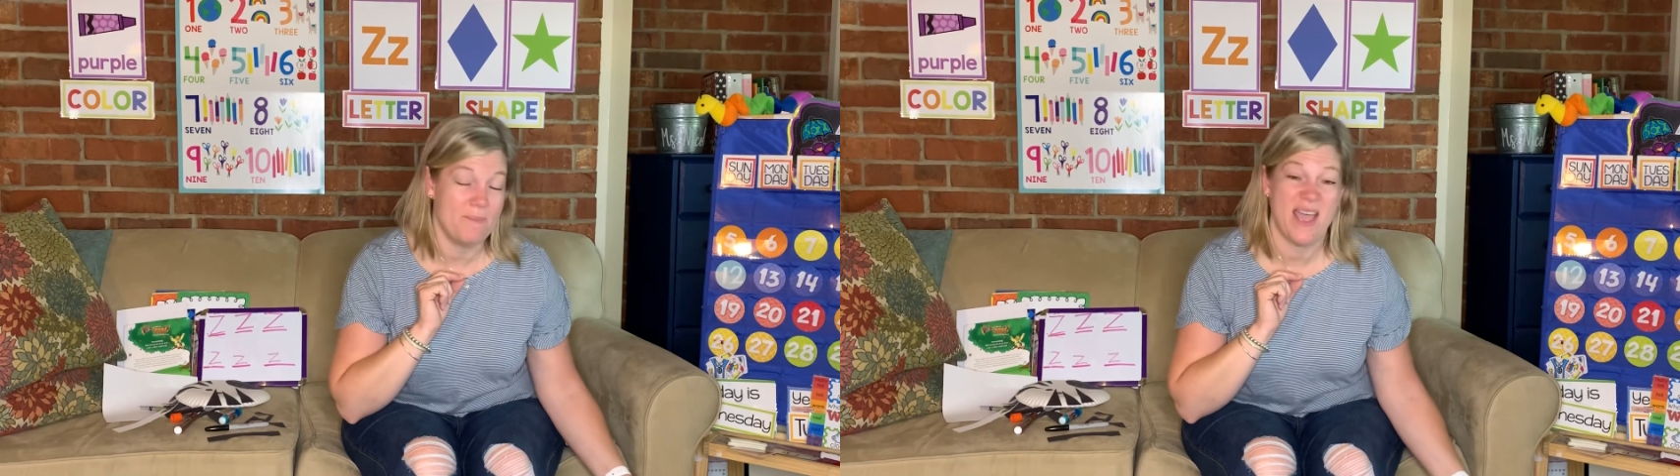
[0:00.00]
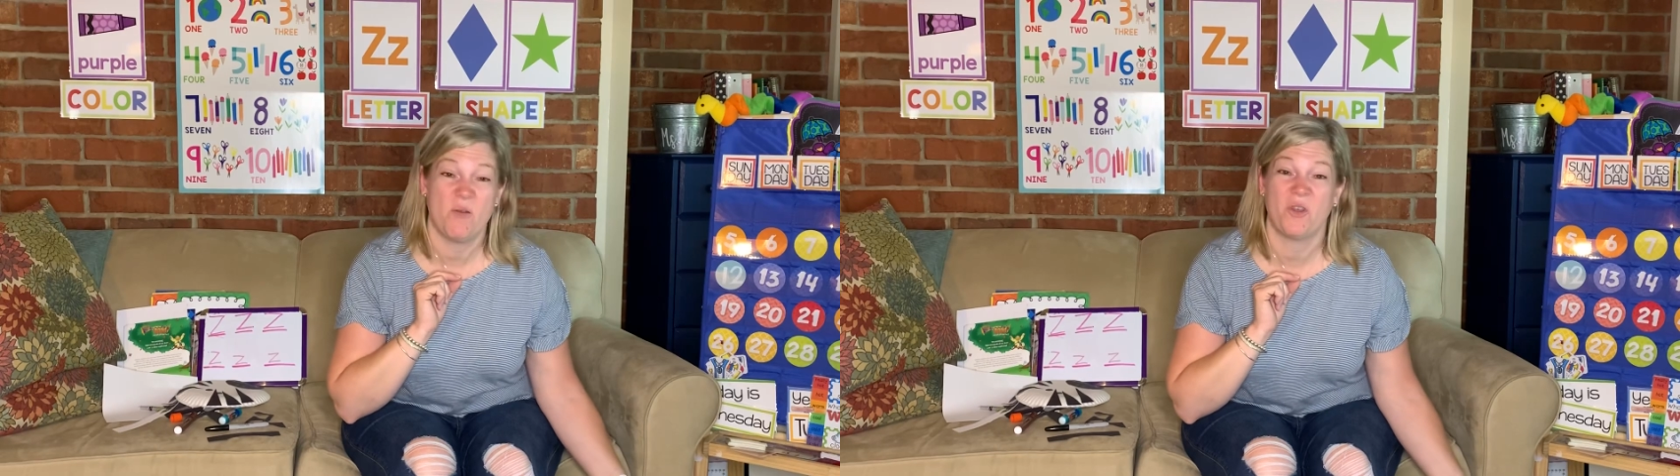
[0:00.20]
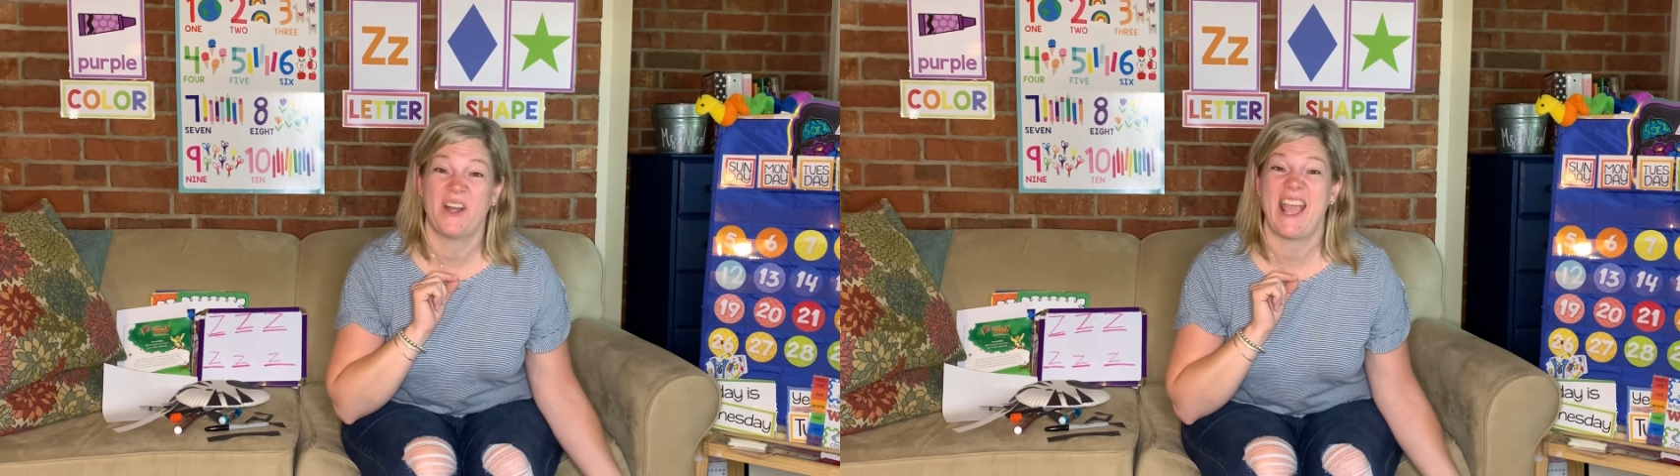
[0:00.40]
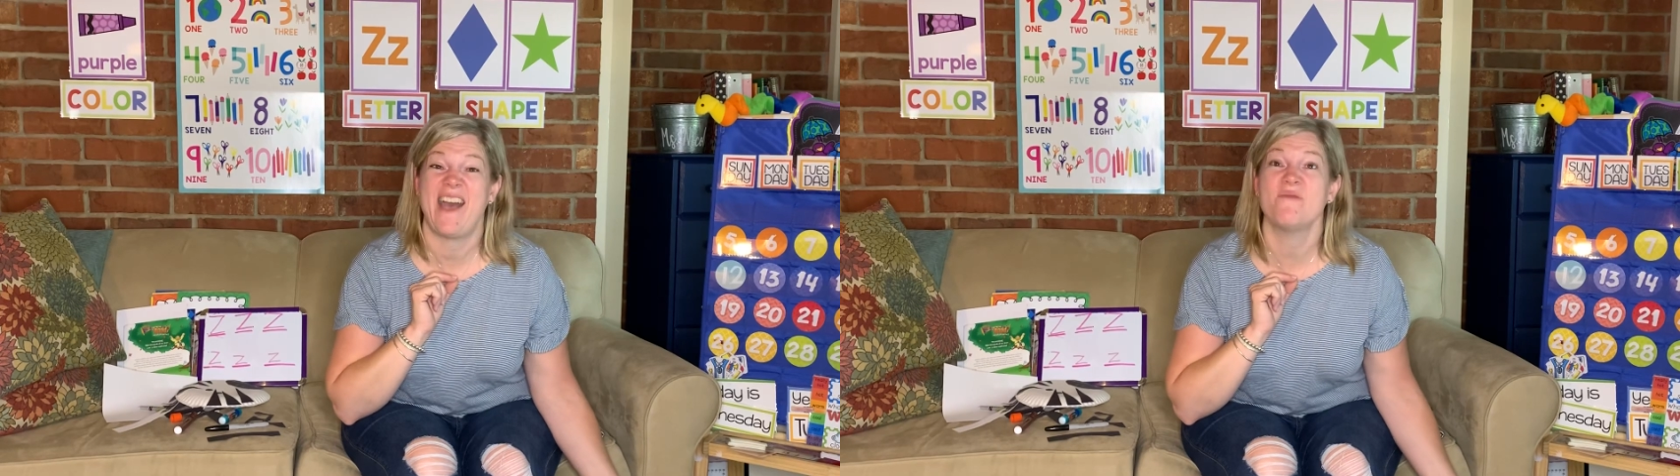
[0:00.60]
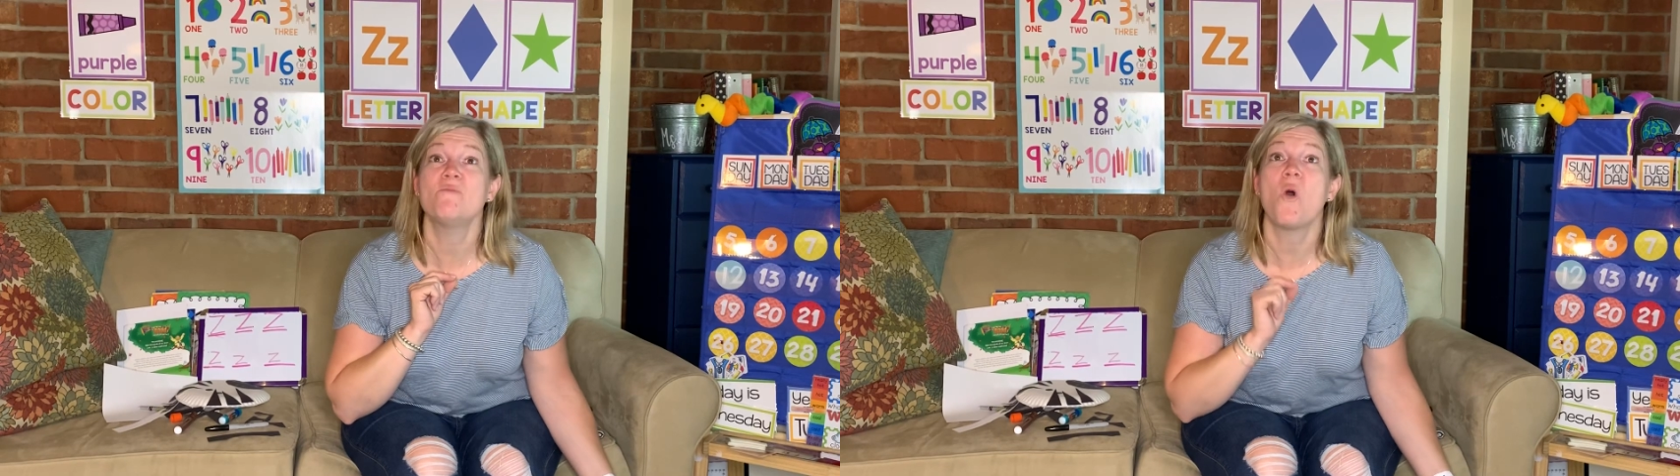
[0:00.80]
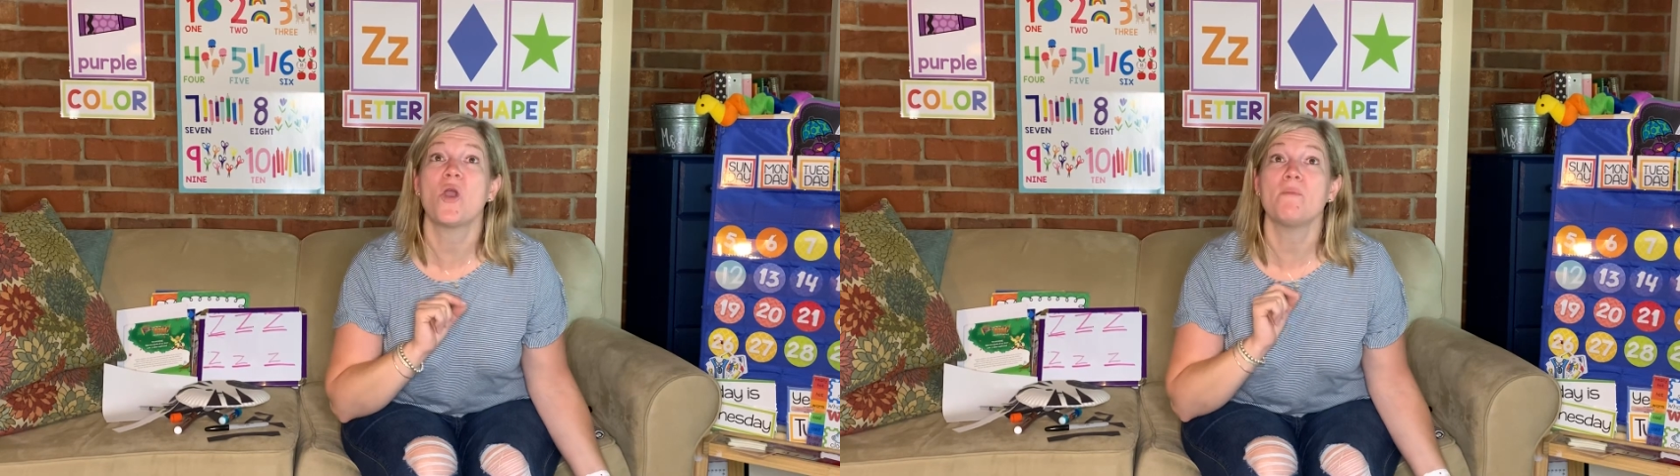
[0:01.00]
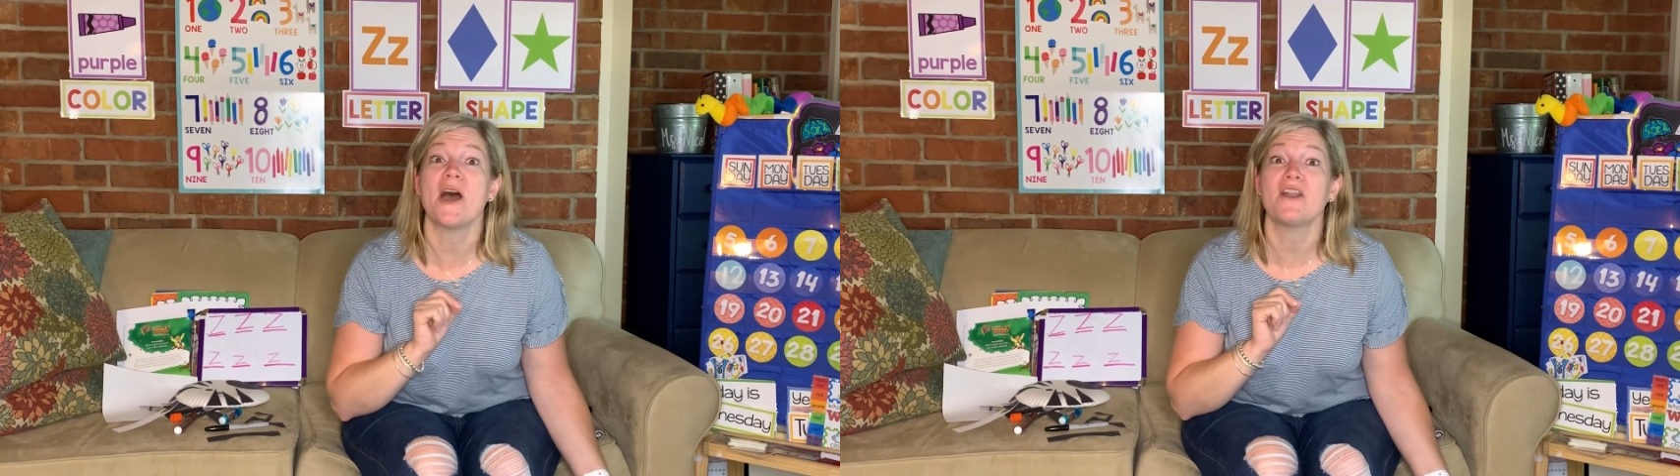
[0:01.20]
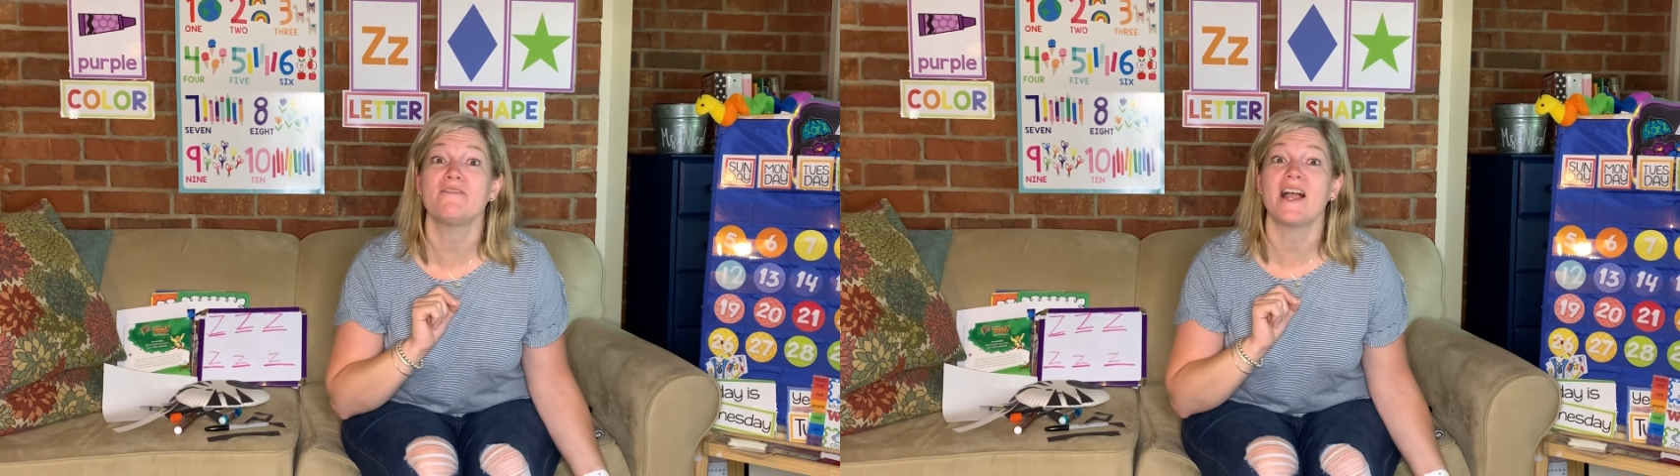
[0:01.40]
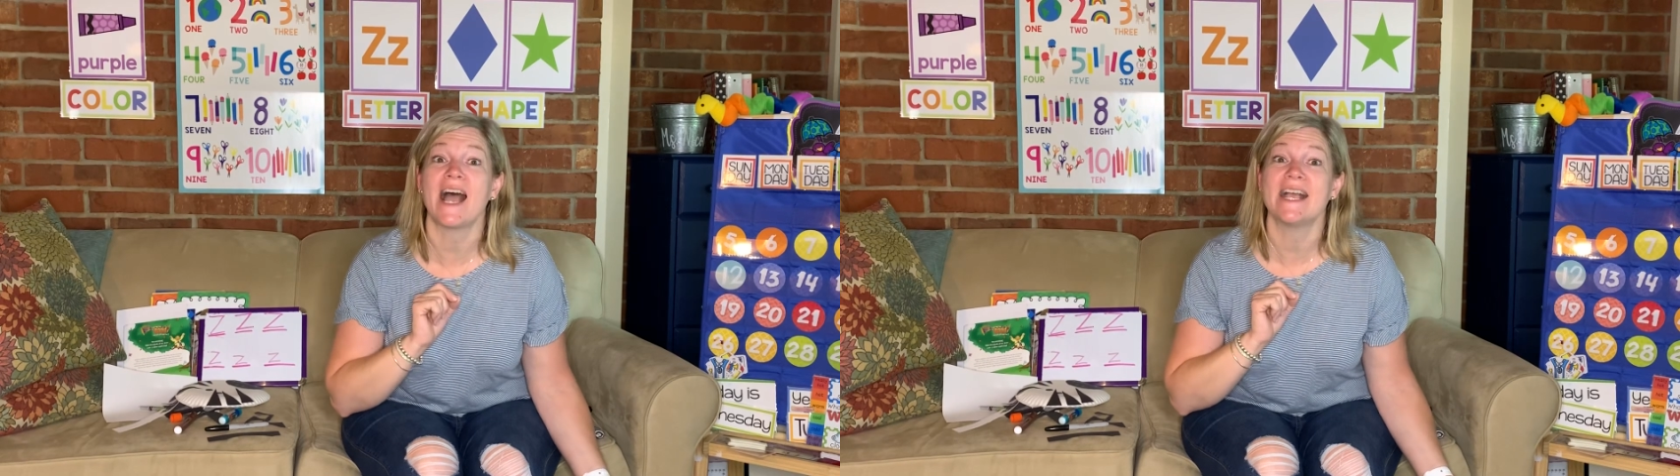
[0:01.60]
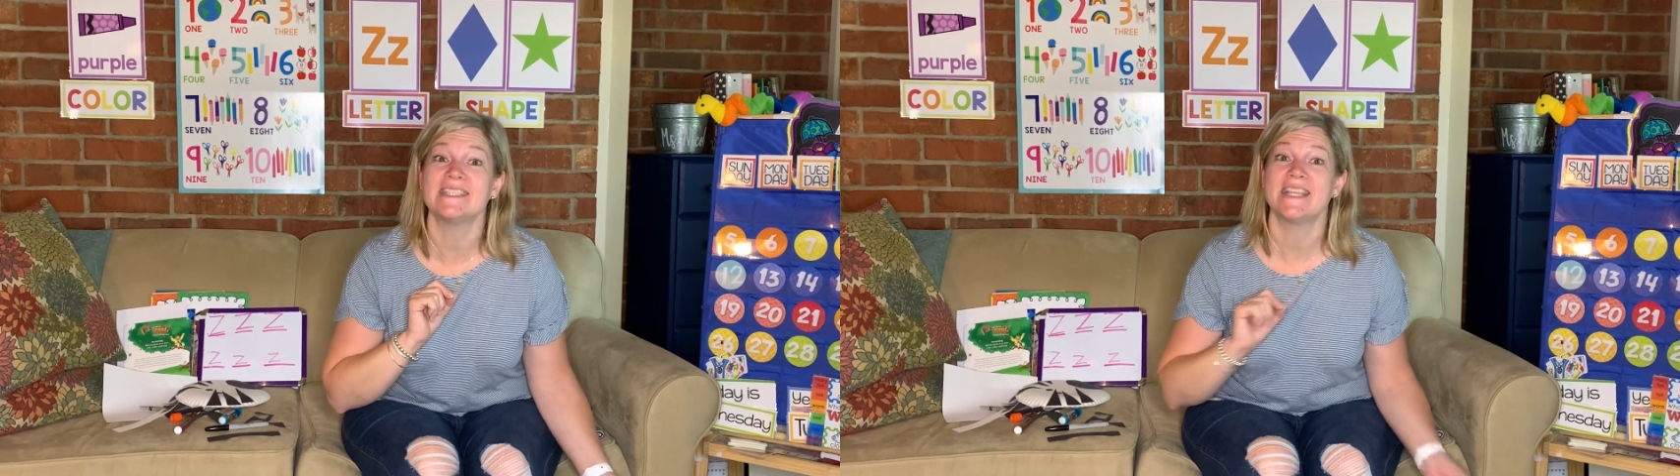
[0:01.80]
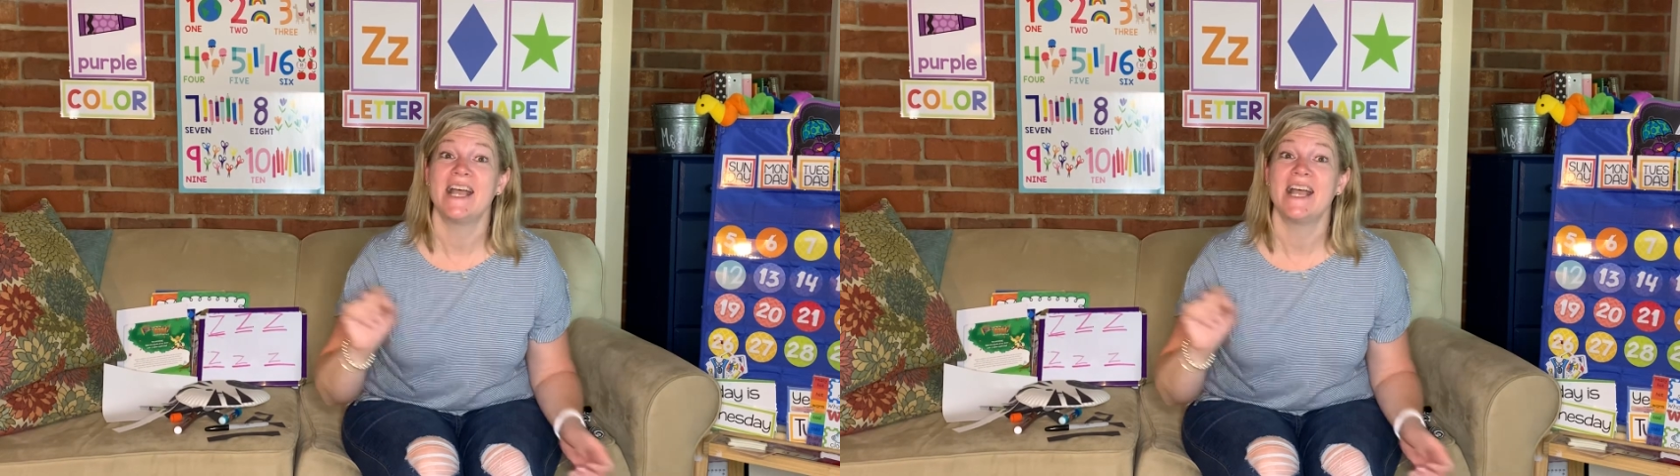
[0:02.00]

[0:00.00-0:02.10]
bet we're gonna have more butterflies.